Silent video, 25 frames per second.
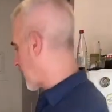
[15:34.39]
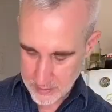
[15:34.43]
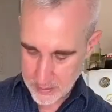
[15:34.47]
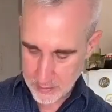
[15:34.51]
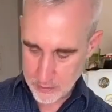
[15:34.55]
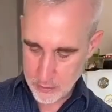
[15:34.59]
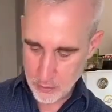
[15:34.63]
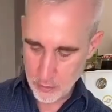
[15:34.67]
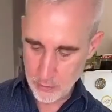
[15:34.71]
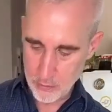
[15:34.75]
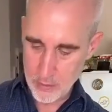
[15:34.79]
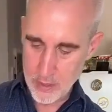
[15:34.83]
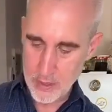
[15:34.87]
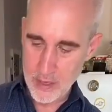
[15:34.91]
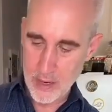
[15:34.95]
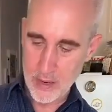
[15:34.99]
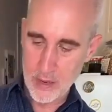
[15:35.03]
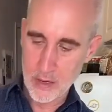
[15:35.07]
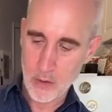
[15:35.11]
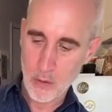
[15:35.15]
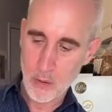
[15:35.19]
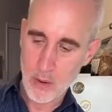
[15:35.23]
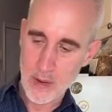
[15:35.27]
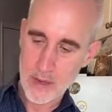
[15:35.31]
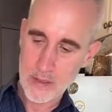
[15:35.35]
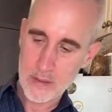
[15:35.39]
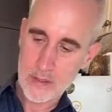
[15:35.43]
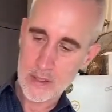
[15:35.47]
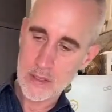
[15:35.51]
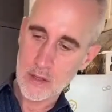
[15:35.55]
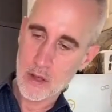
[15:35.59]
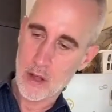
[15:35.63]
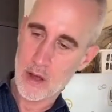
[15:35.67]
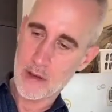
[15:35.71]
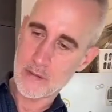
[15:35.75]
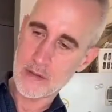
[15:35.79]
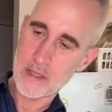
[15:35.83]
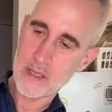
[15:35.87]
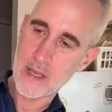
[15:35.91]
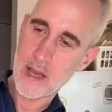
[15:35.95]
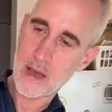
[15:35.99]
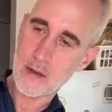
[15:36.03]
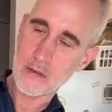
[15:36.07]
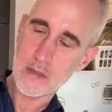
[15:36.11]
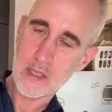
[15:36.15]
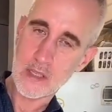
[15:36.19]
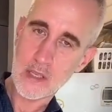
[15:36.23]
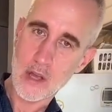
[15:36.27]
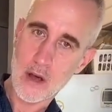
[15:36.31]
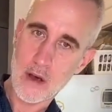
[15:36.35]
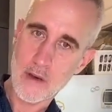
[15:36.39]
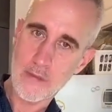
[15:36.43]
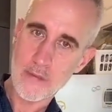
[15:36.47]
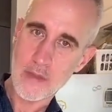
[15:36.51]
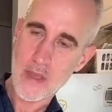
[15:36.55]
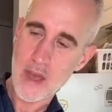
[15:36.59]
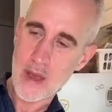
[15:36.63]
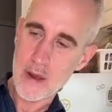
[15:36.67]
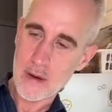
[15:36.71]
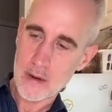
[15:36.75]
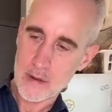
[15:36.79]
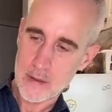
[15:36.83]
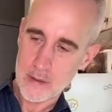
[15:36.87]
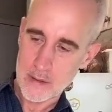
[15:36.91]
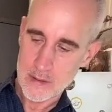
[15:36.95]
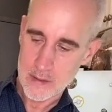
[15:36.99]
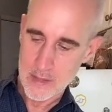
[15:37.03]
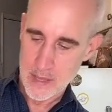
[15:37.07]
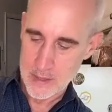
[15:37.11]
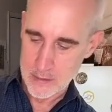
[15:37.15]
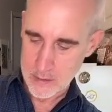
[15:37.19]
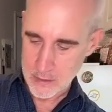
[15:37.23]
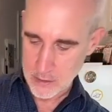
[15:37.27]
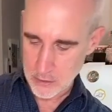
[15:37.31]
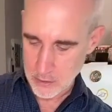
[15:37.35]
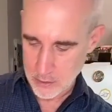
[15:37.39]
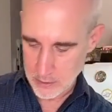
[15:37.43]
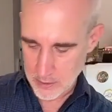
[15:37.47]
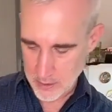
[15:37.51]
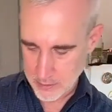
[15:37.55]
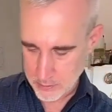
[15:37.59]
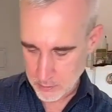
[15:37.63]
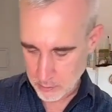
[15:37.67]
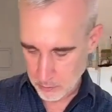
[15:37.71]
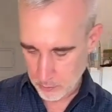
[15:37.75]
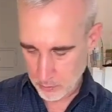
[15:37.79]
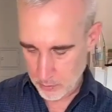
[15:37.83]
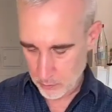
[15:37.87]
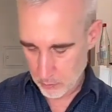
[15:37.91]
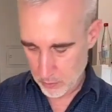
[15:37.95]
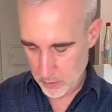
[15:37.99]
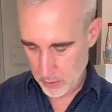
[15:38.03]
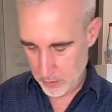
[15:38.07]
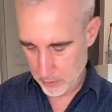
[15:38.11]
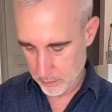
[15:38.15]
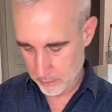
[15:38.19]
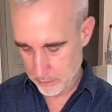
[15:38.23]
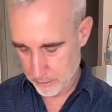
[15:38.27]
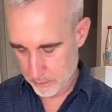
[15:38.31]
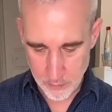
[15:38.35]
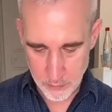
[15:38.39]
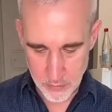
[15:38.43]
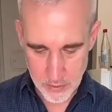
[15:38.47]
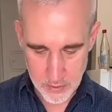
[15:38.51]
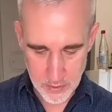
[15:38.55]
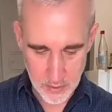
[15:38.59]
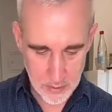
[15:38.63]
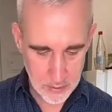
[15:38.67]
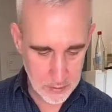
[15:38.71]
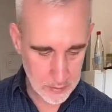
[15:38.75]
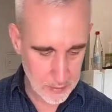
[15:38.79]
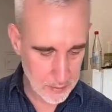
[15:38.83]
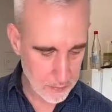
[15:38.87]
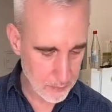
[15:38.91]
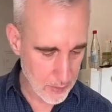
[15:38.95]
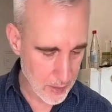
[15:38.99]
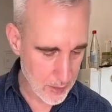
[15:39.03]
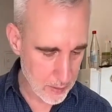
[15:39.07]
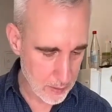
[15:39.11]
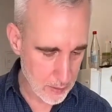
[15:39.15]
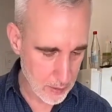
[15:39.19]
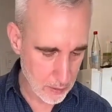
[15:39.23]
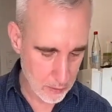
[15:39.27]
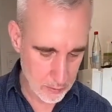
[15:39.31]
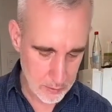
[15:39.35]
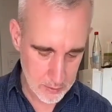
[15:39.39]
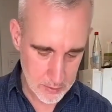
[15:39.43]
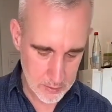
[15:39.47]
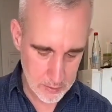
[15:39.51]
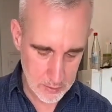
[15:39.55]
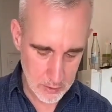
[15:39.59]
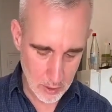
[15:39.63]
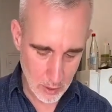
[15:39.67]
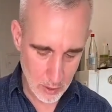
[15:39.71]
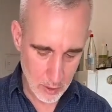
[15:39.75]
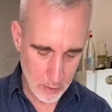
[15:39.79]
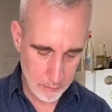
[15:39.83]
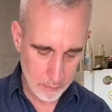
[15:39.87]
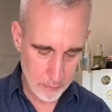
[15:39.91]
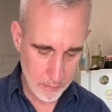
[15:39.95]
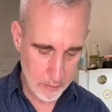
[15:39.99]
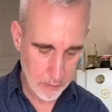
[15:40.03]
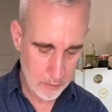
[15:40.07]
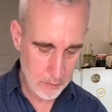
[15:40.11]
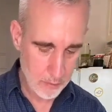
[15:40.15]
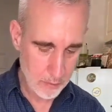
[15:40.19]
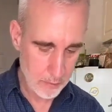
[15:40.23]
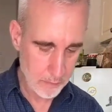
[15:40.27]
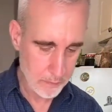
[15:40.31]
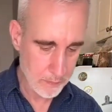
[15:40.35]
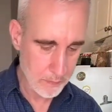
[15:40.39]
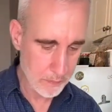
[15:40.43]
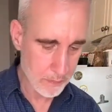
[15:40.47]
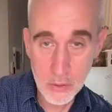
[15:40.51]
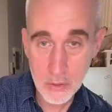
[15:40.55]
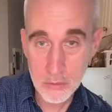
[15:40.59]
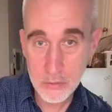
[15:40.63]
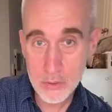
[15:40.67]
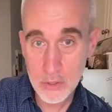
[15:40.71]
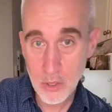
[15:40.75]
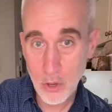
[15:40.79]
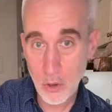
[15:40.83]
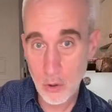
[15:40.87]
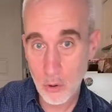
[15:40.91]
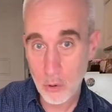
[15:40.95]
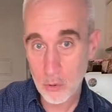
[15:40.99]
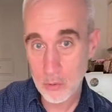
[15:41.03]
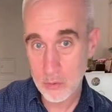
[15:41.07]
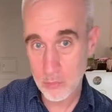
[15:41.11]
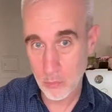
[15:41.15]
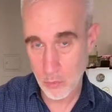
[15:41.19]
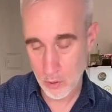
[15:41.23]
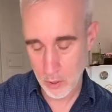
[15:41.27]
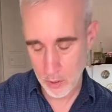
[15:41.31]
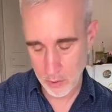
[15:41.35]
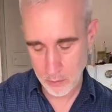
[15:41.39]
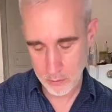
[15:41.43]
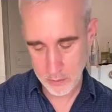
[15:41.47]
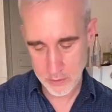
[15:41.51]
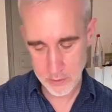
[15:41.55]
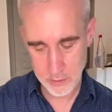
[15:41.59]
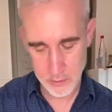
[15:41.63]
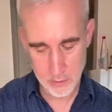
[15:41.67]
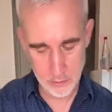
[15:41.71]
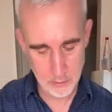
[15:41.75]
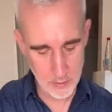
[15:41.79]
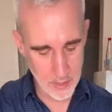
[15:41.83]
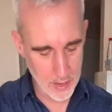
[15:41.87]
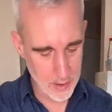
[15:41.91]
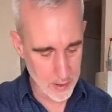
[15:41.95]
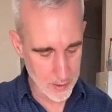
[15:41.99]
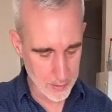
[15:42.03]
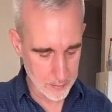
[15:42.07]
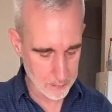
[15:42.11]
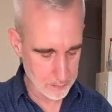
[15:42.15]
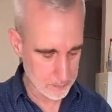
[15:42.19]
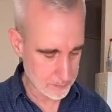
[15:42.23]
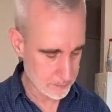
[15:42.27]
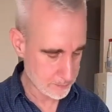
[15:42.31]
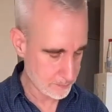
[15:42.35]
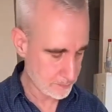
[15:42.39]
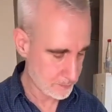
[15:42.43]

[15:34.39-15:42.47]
See, it's already getting quite soft. See how soft that is? That's good. That's what we want. I'm just going to leave that there to soften. Use cold water to do that.